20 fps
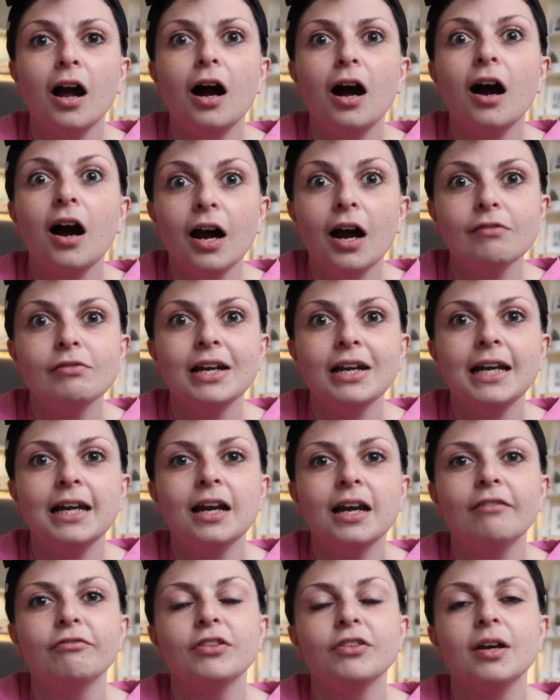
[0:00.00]
I really
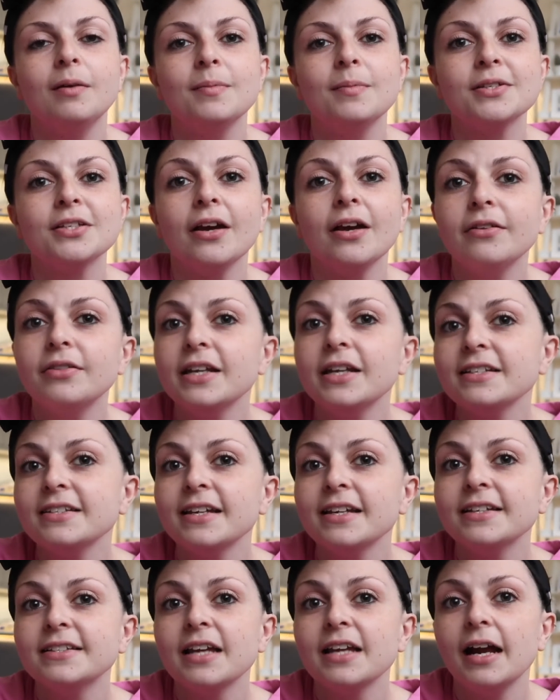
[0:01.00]
love them. So this
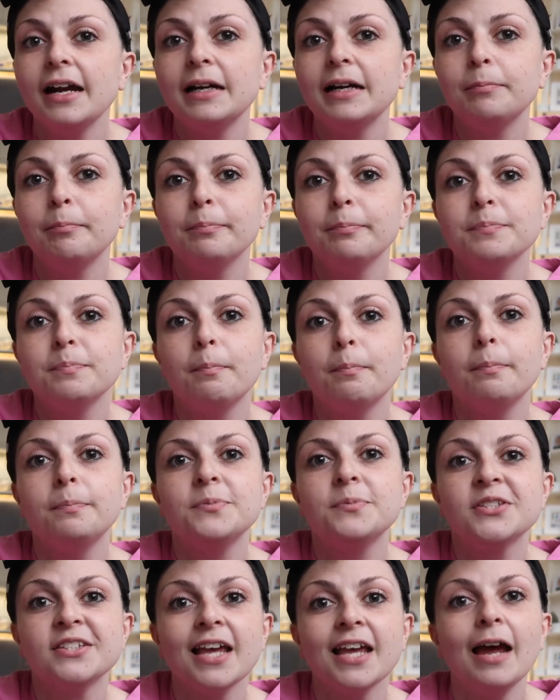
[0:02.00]
is
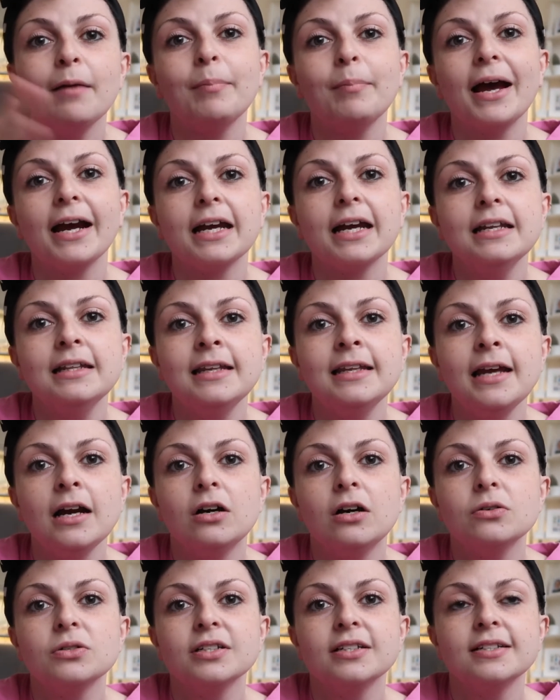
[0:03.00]
set back in the
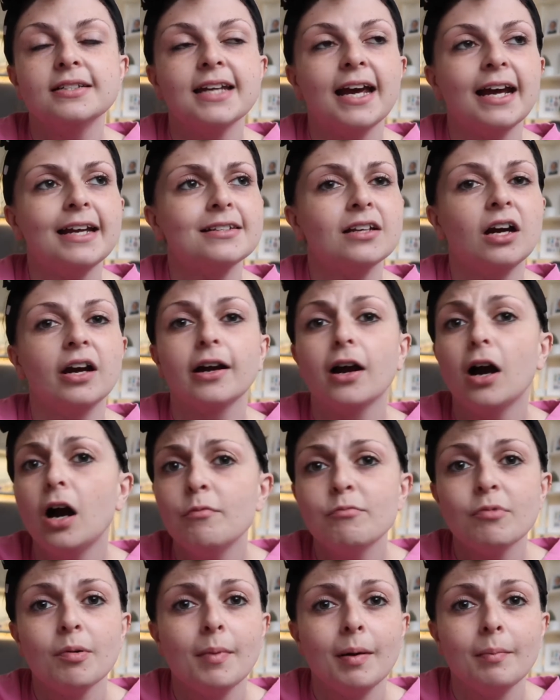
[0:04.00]
olden days. I
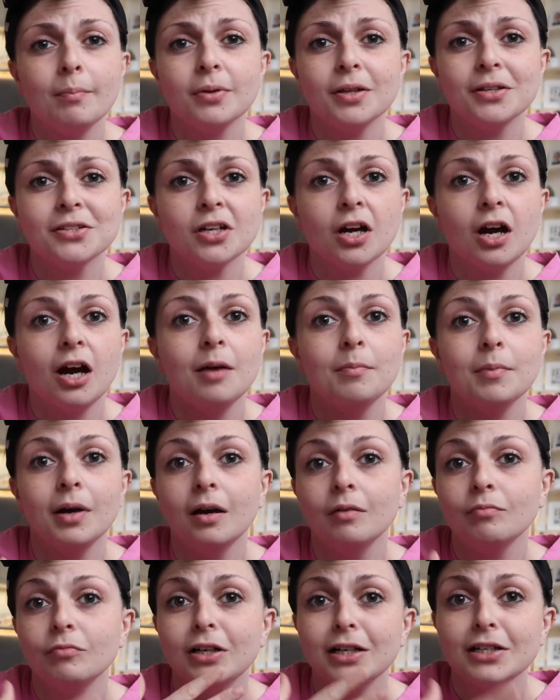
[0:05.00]
can't remember the time,
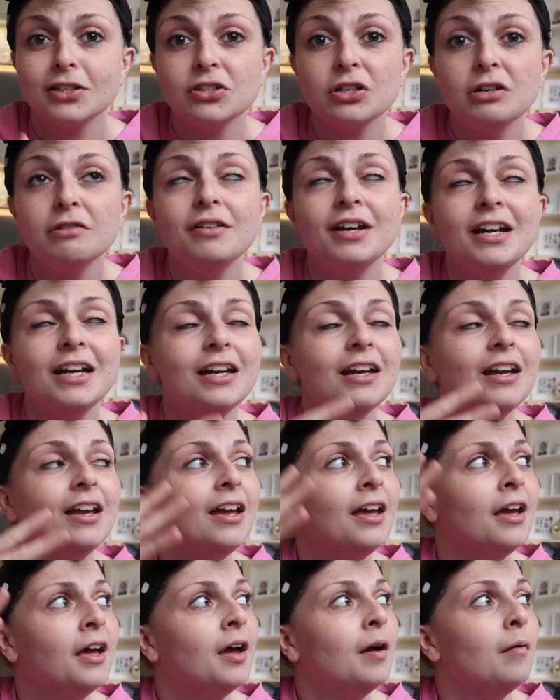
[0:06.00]
I'm really sorry,
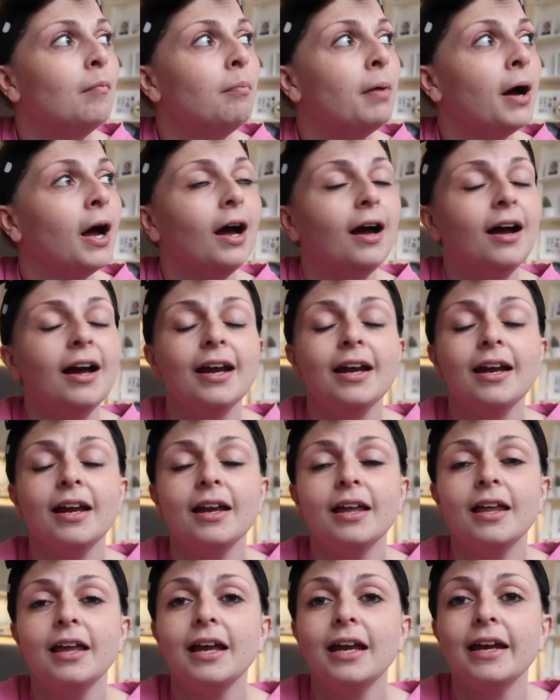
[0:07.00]
but
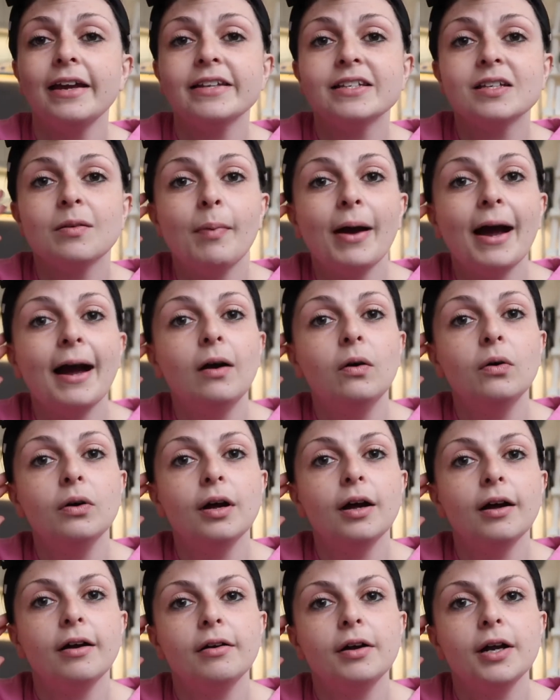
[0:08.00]
it is
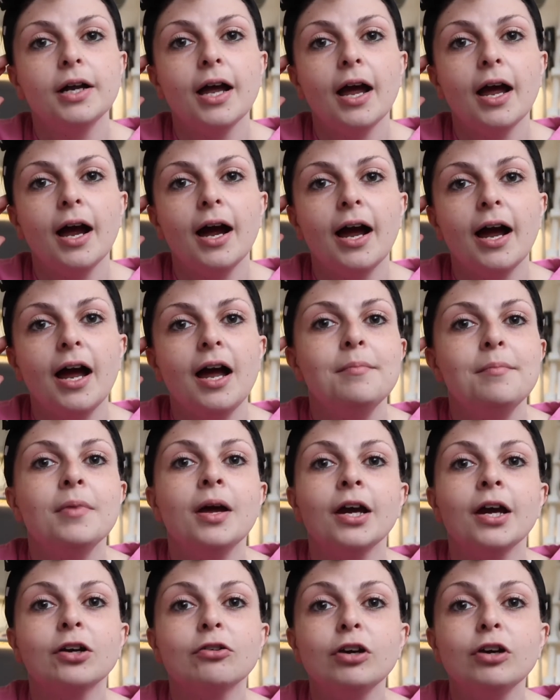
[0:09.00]
about
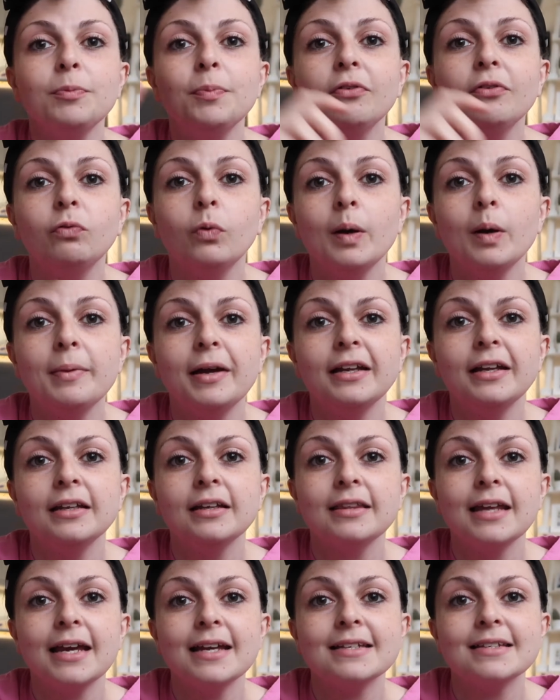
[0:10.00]
a group of women
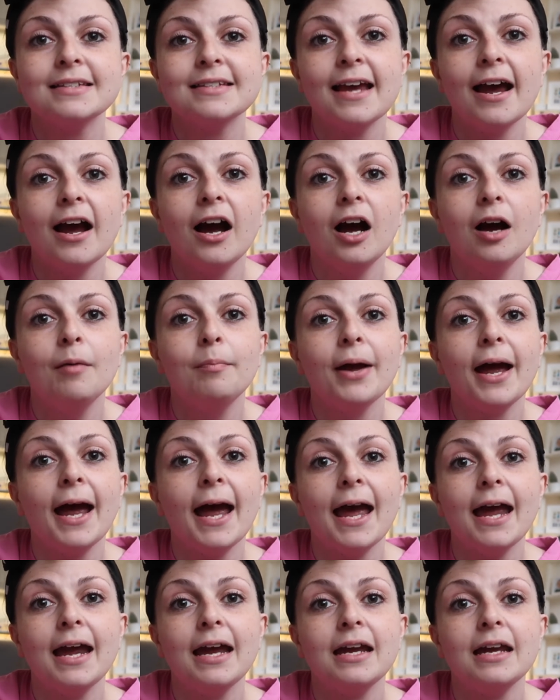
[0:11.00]
that set up
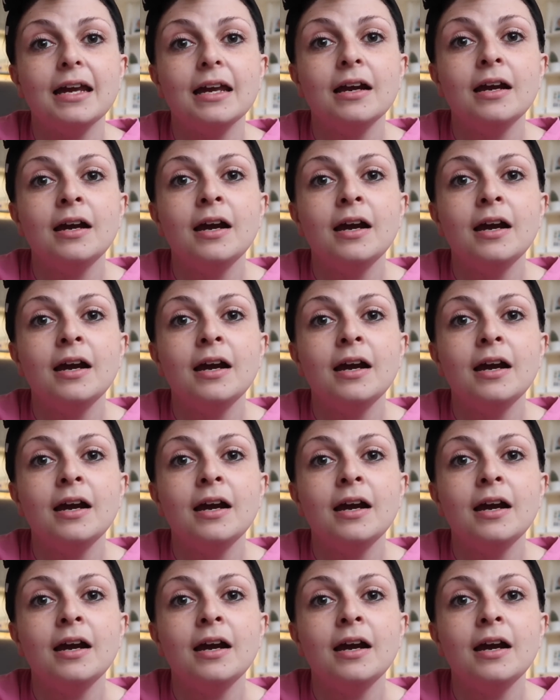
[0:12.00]
a